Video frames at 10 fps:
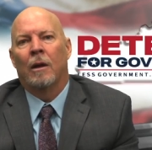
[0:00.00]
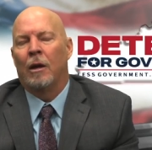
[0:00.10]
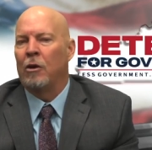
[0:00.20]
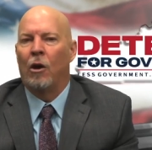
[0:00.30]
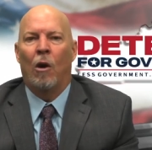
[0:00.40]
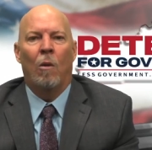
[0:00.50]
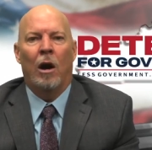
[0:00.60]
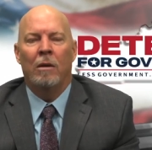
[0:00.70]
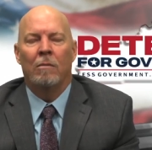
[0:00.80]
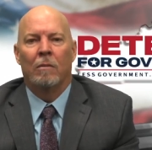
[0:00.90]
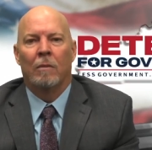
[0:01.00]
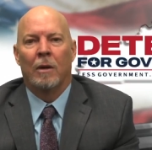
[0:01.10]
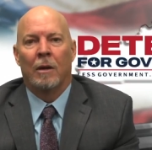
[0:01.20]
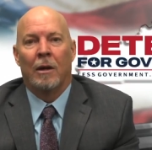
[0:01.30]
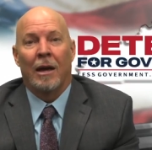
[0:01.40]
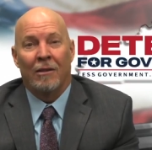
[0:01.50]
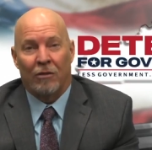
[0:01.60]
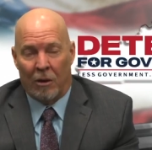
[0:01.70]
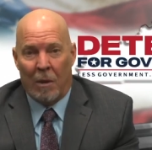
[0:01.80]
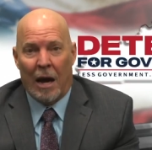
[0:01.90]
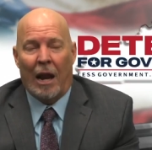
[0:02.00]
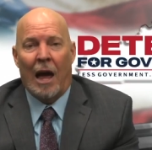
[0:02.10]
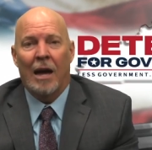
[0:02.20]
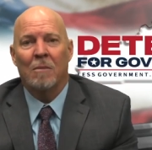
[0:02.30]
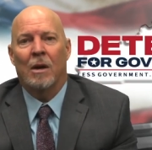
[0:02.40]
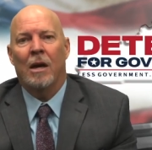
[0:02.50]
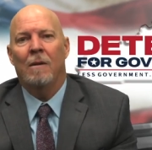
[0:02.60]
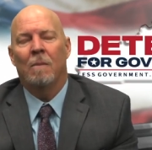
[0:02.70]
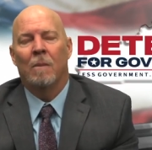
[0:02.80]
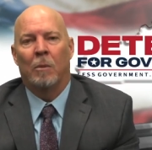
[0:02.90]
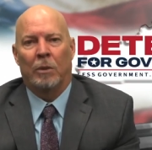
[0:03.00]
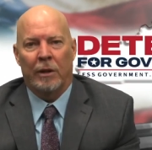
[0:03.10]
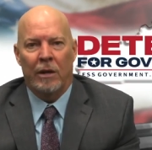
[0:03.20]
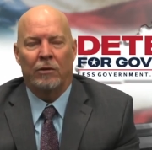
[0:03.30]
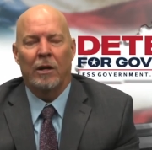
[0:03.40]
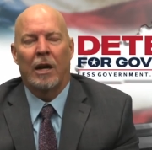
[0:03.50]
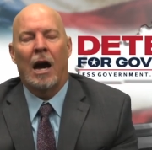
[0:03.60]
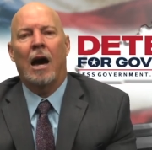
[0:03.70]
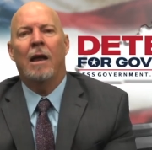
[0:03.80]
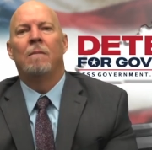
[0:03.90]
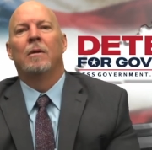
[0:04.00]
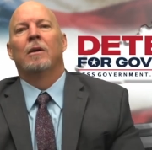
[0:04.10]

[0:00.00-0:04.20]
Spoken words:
And you know what? Somebody like me that believes in God,